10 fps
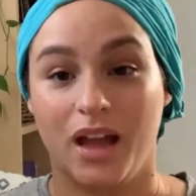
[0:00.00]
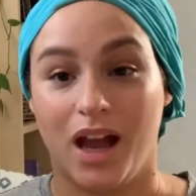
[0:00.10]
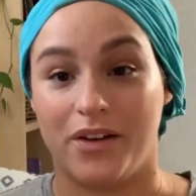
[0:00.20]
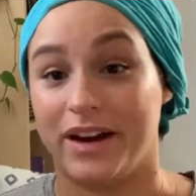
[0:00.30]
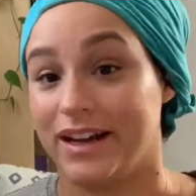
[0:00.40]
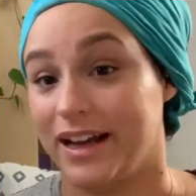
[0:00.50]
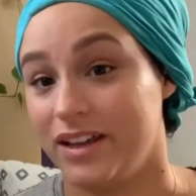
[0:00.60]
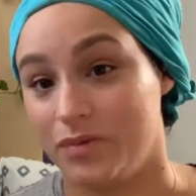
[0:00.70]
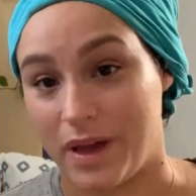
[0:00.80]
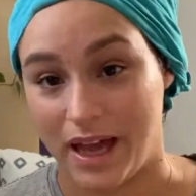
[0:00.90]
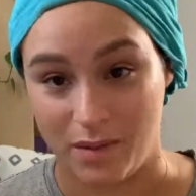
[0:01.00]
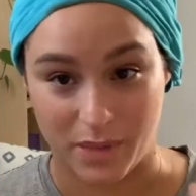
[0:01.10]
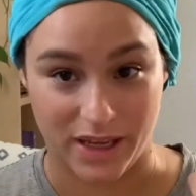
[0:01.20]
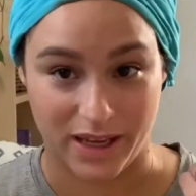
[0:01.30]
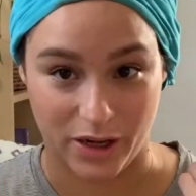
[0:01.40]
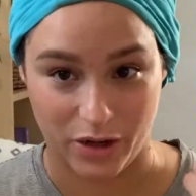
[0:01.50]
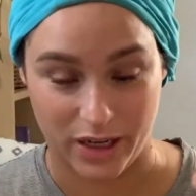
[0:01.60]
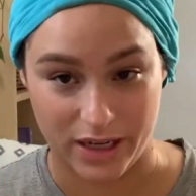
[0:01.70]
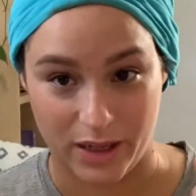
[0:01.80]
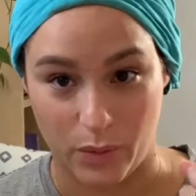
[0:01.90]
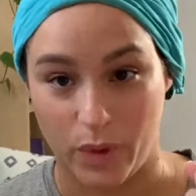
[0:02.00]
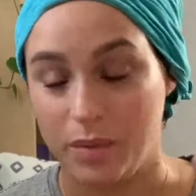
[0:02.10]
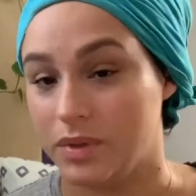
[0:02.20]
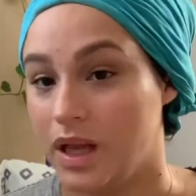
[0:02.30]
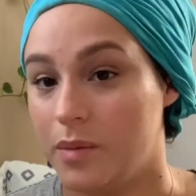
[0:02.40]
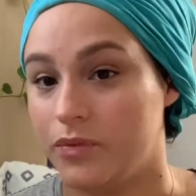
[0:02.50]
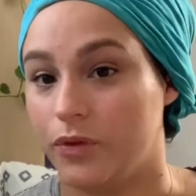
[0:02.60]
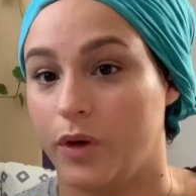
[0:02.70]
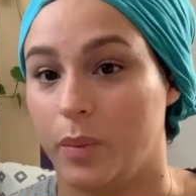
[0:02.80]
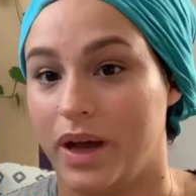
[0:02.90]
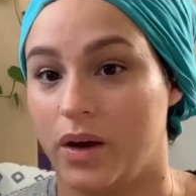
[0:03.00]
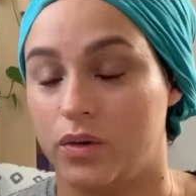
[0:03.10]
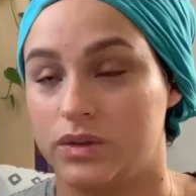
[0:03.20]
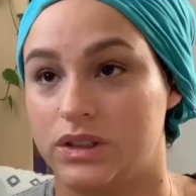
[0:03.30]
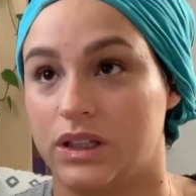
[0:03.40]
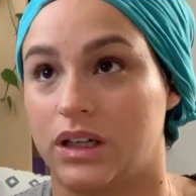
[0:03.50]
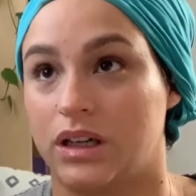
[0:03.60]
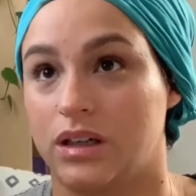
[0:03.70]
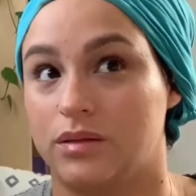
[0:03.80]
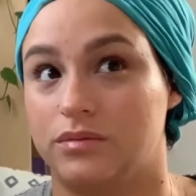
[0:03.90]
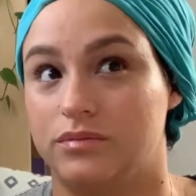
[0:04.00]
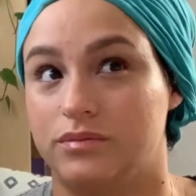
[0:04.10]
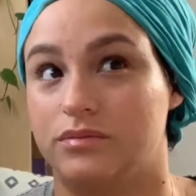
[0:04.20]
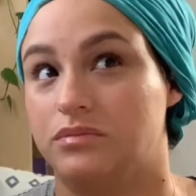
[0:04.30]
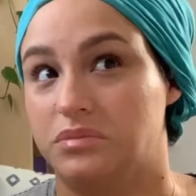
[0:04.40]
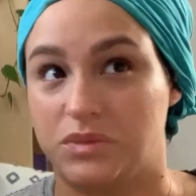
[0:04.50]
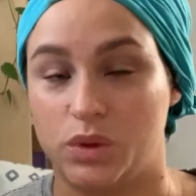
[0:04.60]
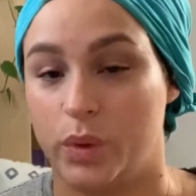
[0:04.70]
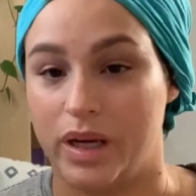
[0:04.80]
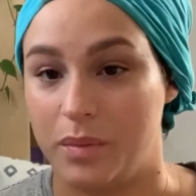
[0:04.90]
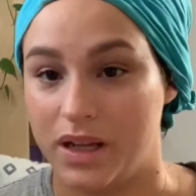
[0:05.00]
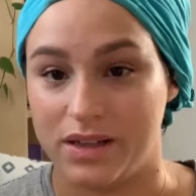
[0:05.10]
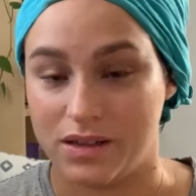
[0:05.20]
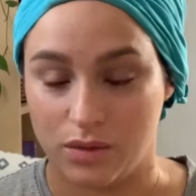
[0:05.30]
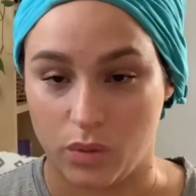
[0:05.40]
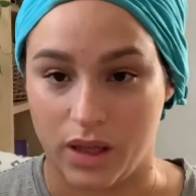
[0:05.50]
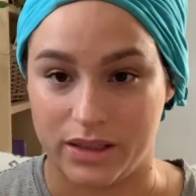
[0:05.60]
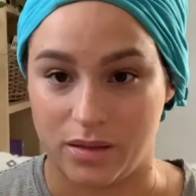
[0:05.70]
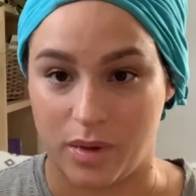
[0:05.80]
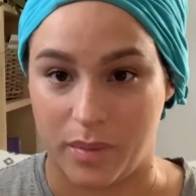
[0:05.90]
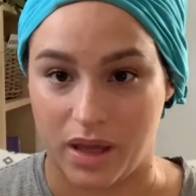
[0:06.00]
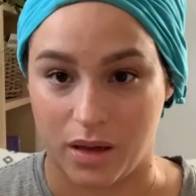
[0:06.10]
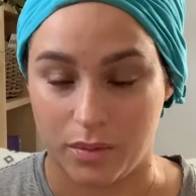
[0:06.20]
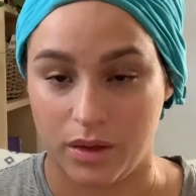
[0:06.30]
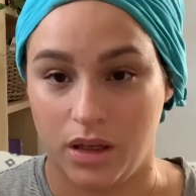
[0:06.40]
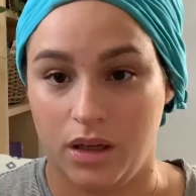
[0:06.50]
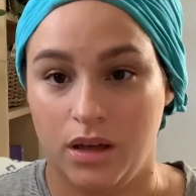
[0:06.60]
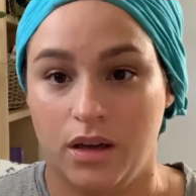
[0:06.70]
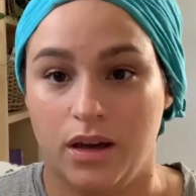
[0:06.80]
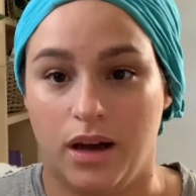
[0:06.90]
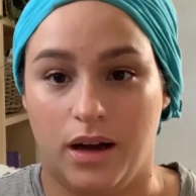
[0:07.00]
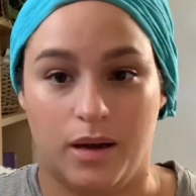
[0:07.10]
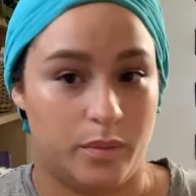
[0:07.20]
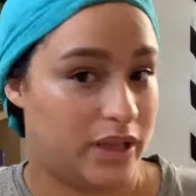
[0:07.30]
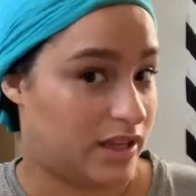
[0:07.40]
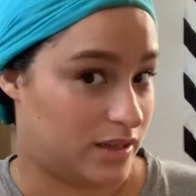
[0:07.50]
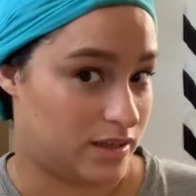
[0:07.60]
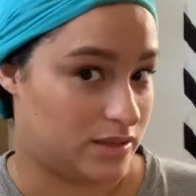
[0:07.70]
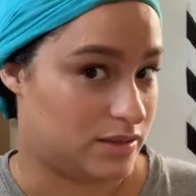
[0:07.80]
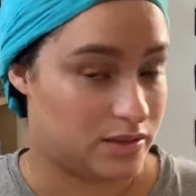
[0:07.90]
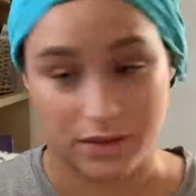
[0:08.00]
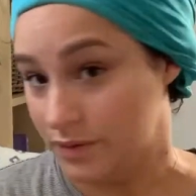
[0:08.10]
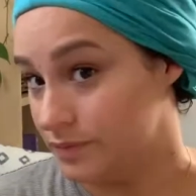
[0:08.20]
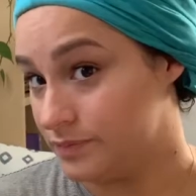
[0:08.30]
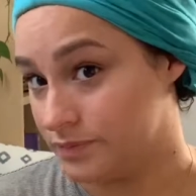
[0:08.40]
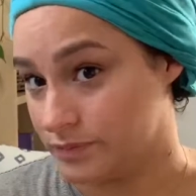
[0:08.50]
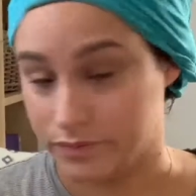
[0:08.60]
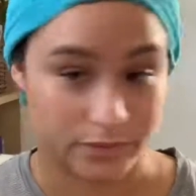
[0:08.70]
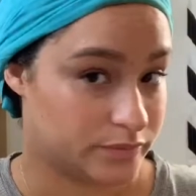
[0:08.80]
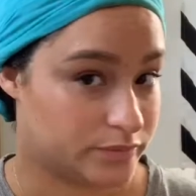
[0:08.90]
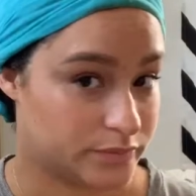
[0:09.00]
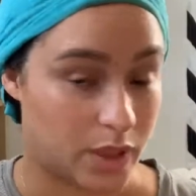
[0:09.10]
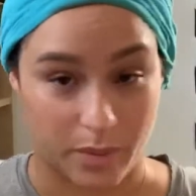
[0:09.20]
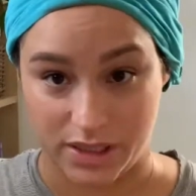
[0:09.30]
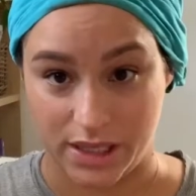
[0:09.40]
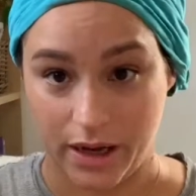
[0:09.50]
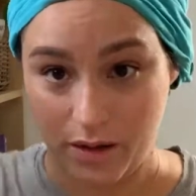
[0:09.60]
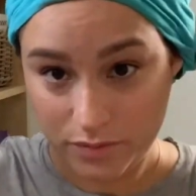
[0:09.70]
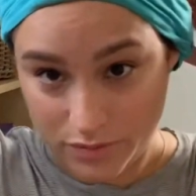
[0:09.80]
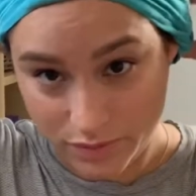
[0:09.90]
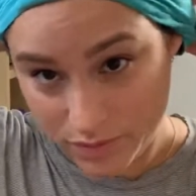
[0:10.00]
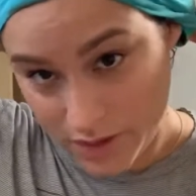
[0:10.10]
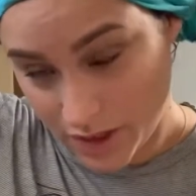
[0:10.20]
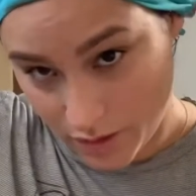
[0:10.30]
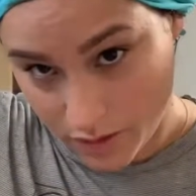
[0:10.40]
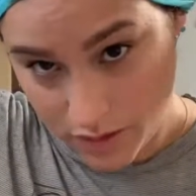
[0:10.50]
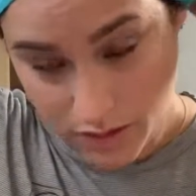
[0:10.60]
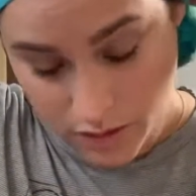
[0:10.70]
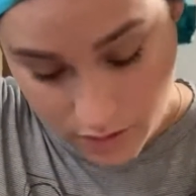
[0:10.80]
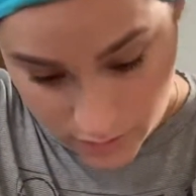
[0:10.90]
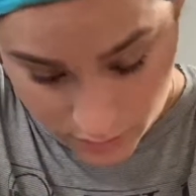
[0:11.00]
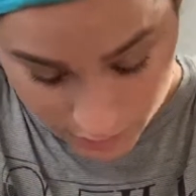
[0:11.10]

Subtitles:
Alright, I have had my hair in a wet plop for about 20 minutes while I did my makeup, and so I'll take it out, see how it looks.